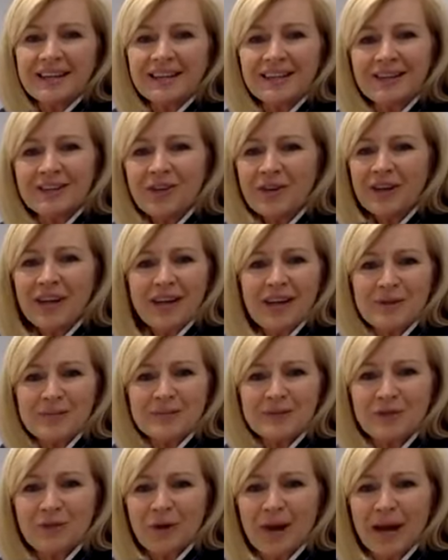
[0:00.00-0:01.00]
not
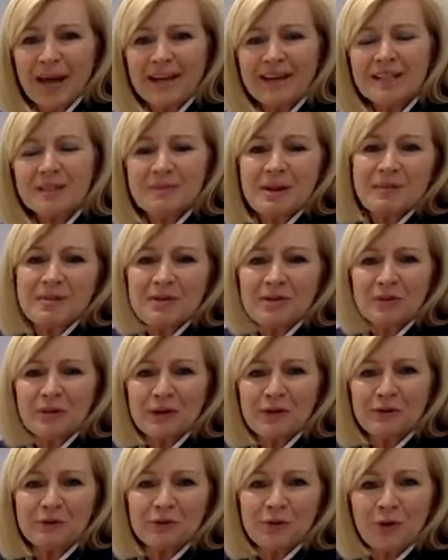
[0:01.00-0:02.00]
heaps of crackers, maybe
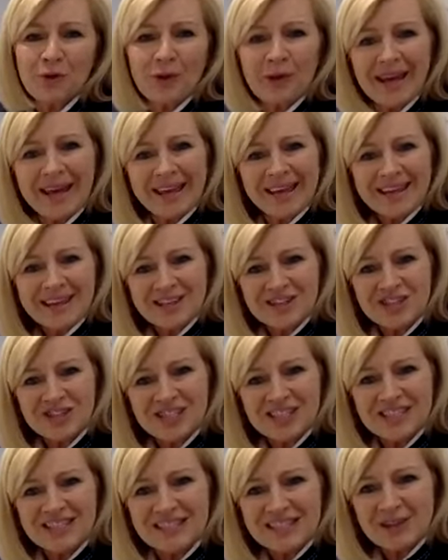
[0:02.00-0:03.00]
3 or 4 each,
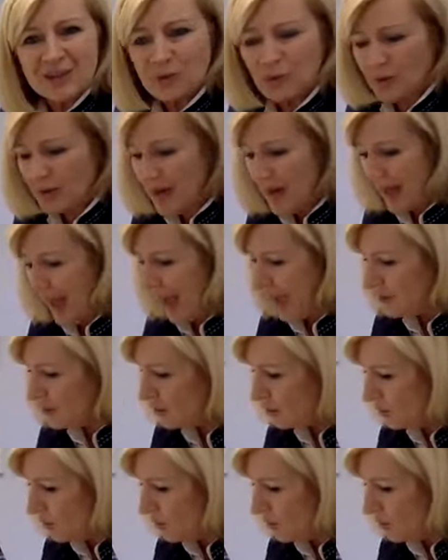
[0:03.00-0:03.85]
just little. And, you